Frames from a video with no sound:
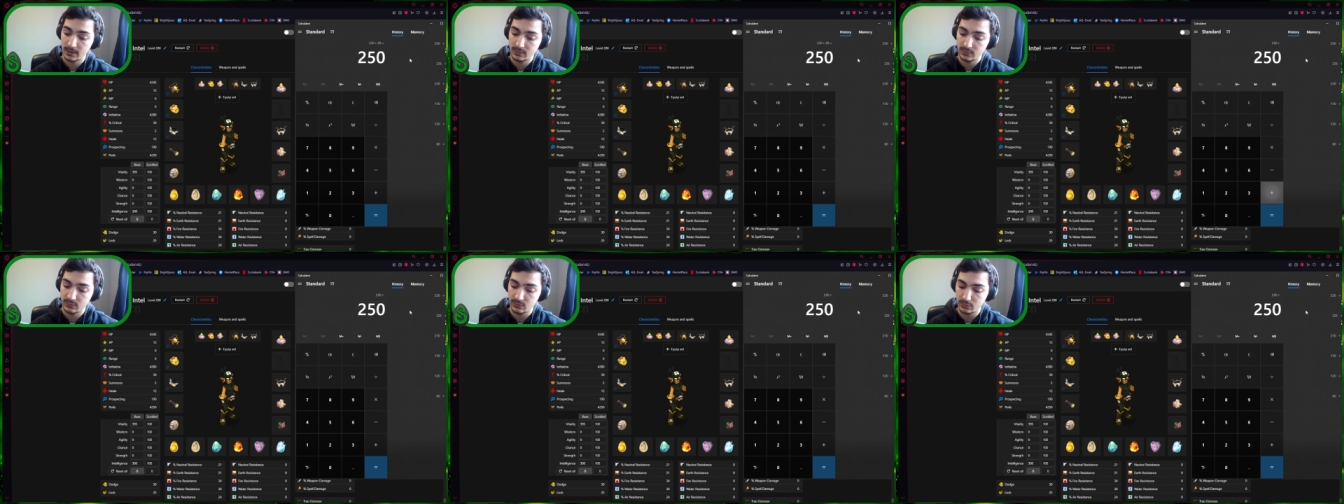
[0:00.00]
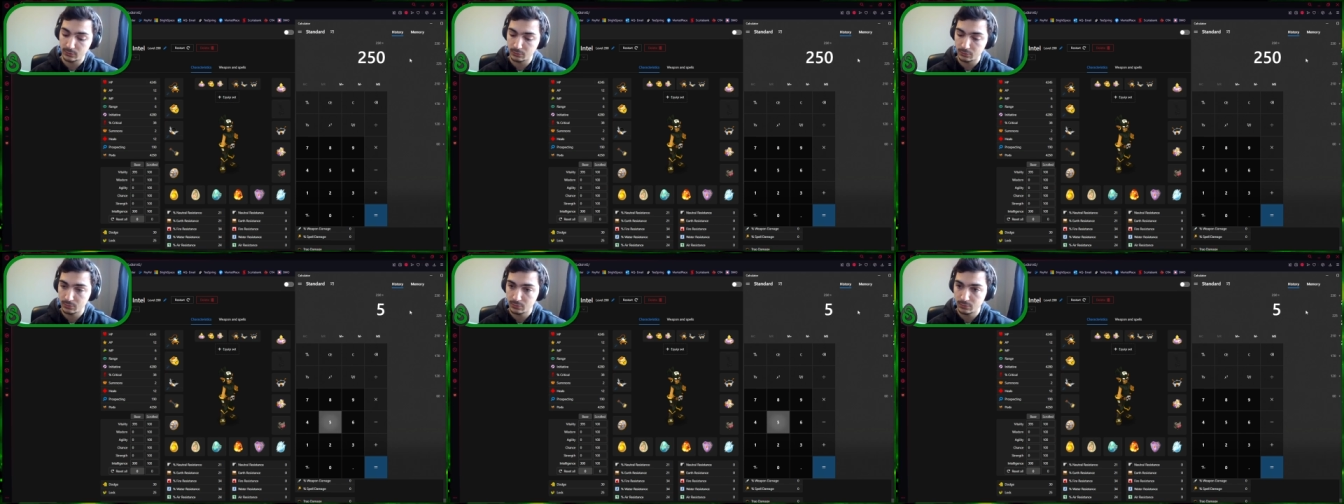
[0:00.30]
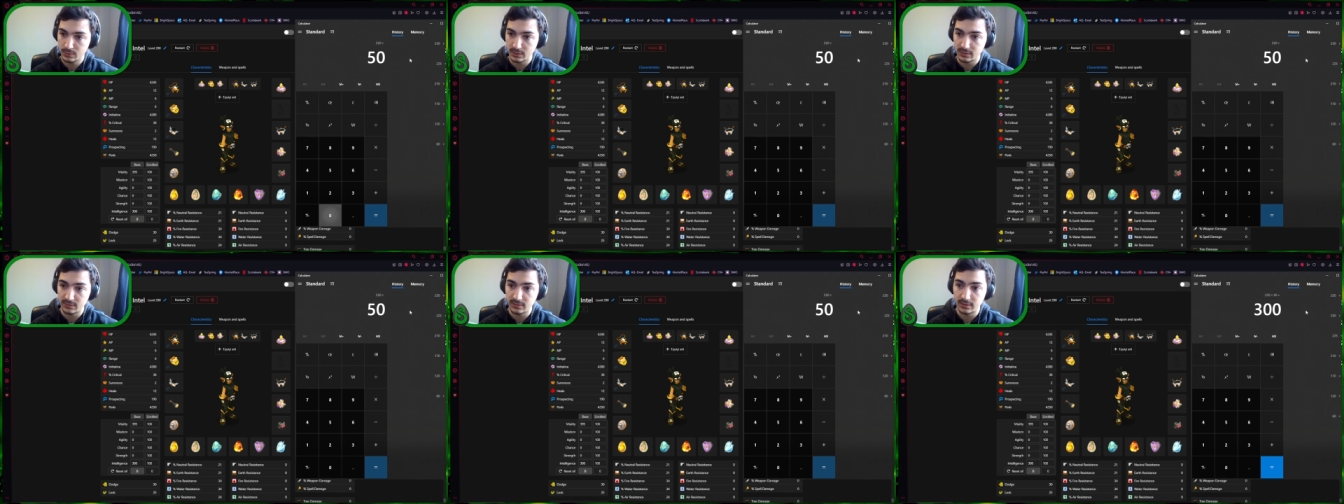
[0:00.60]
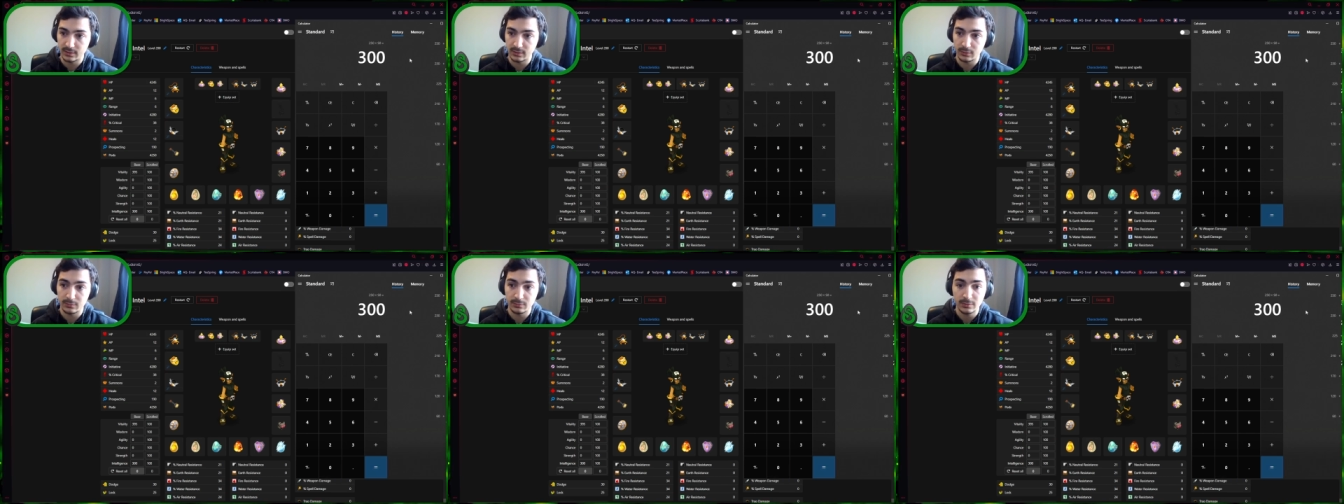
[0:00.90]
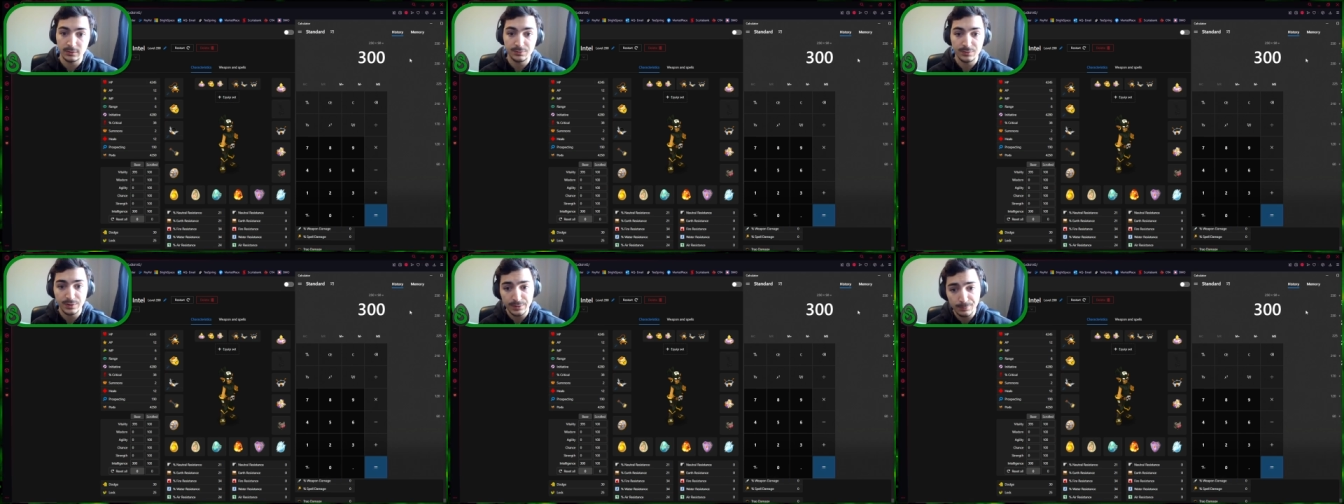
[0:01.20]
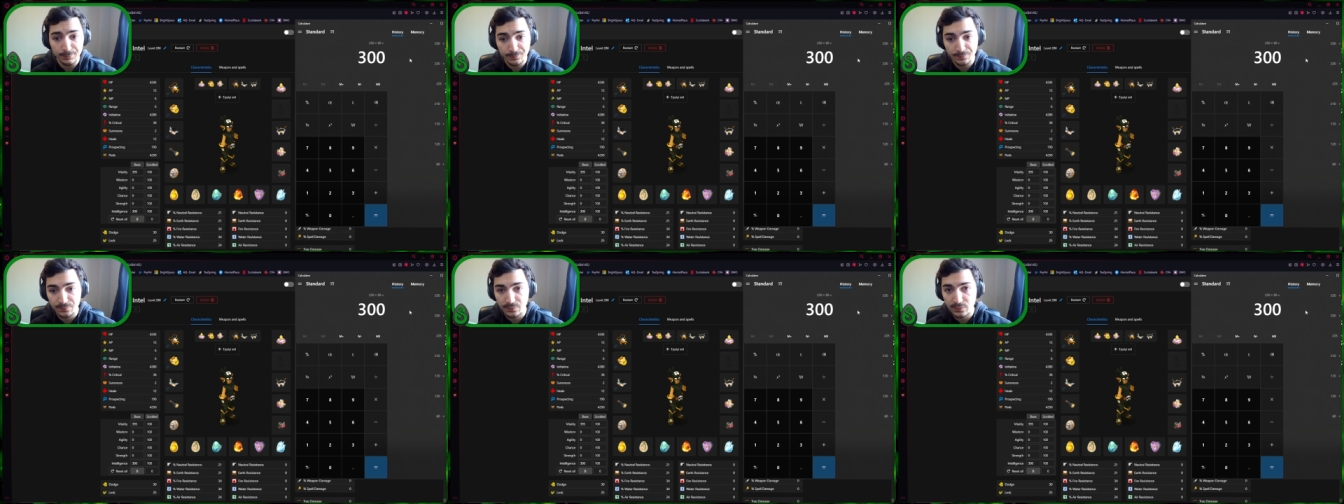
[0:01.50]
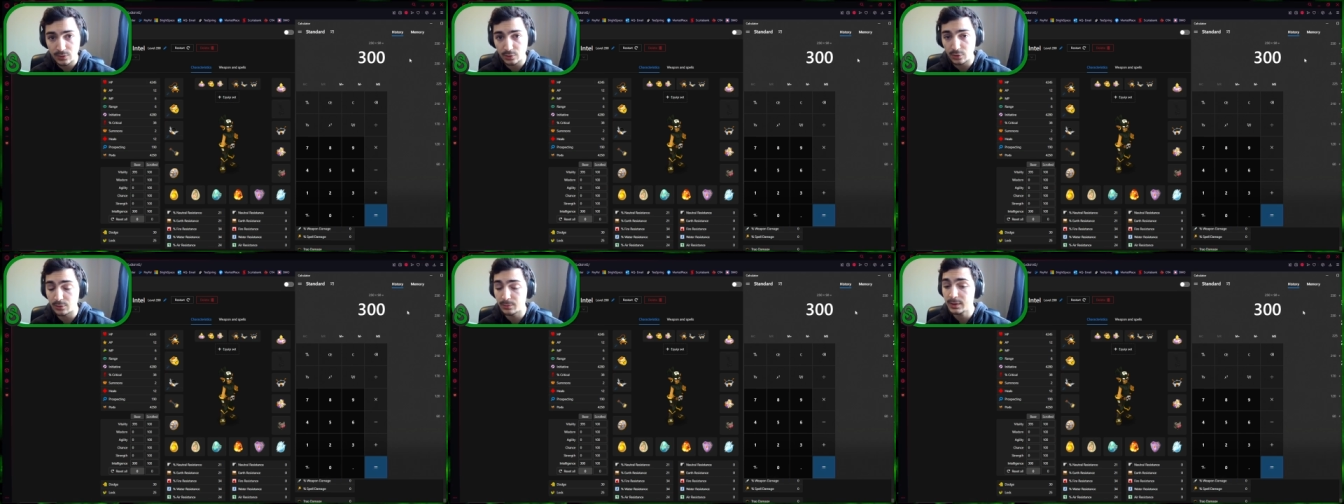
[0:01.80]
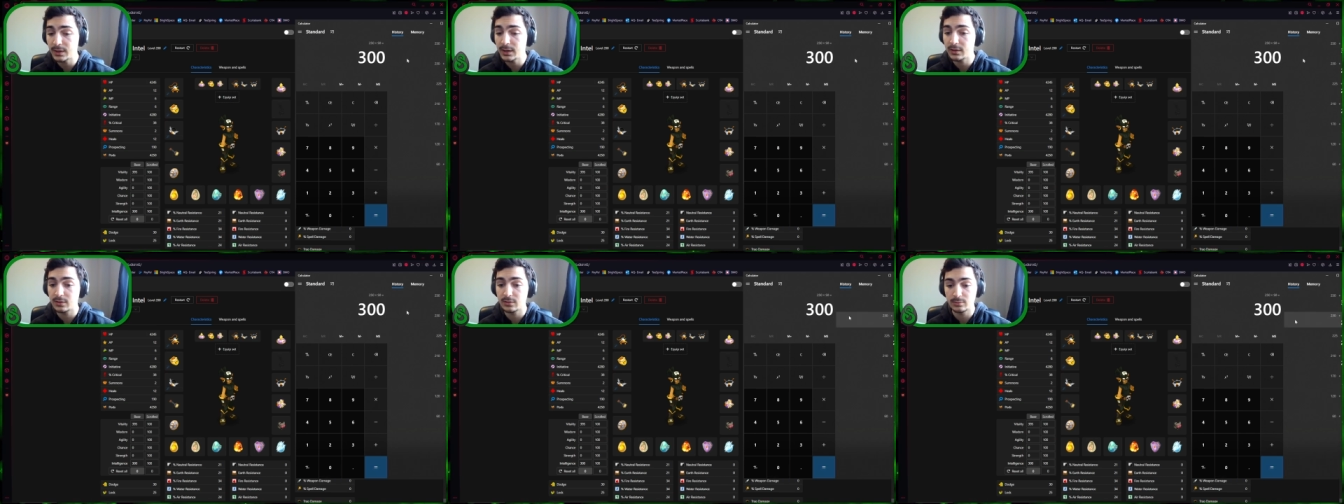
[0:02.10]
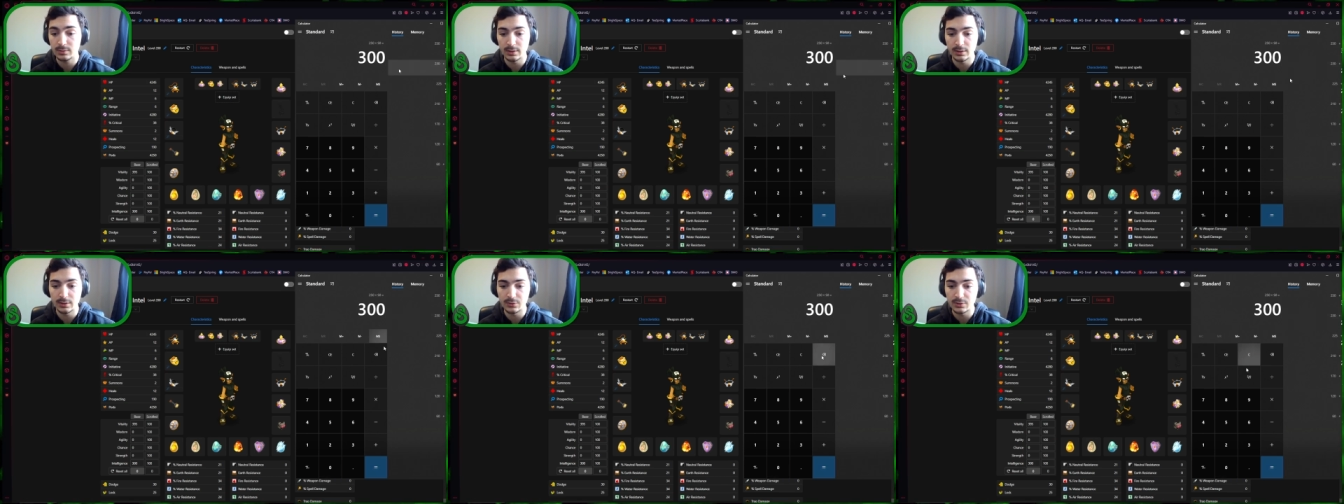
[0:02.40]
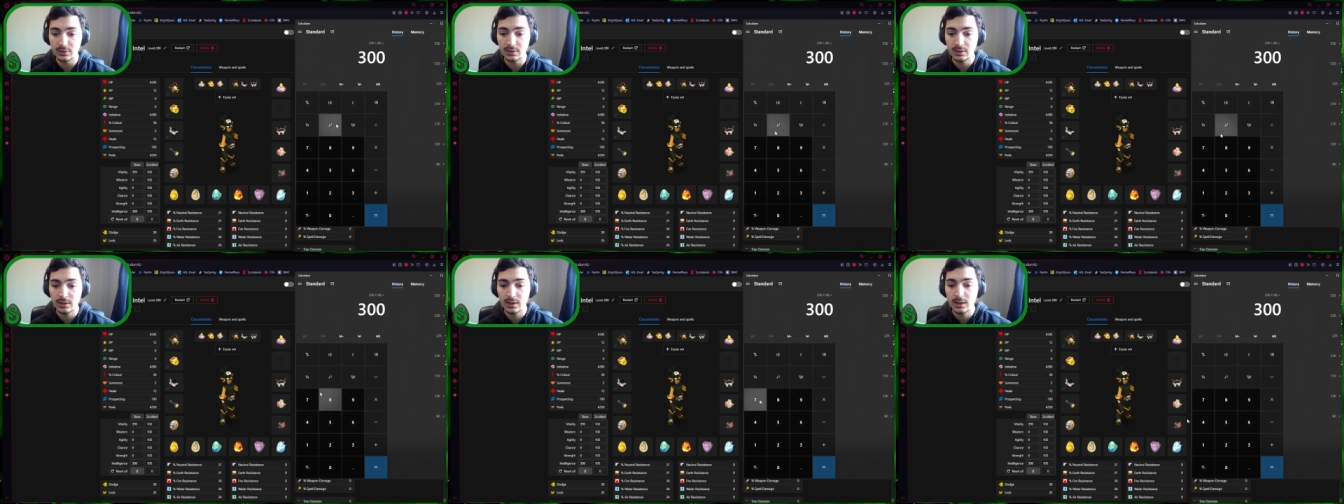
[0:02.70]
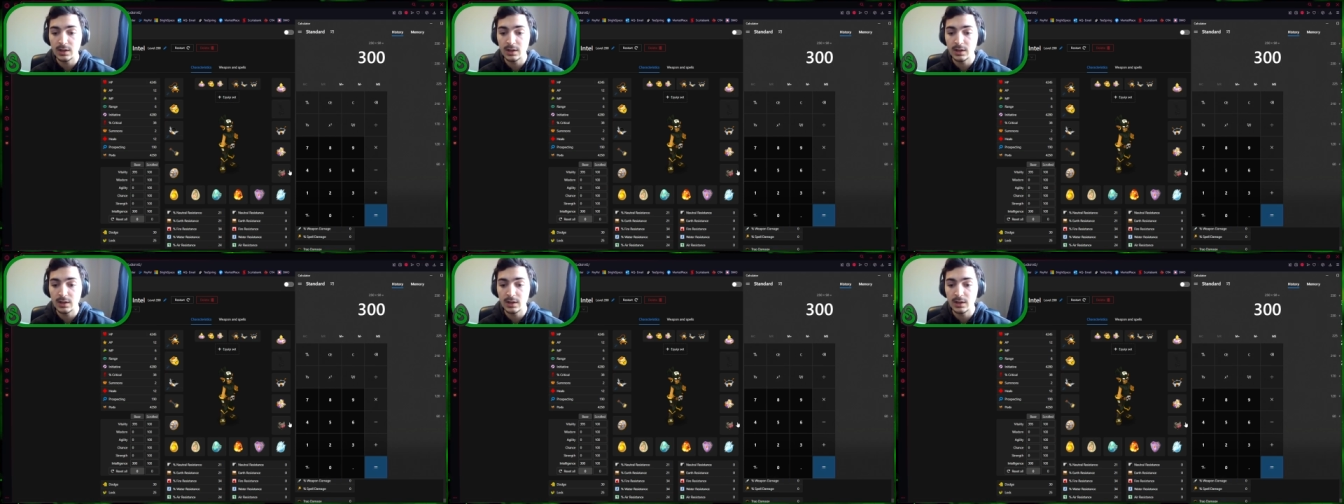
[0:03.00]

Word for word: So we can say another fifty. You're already at three hundred.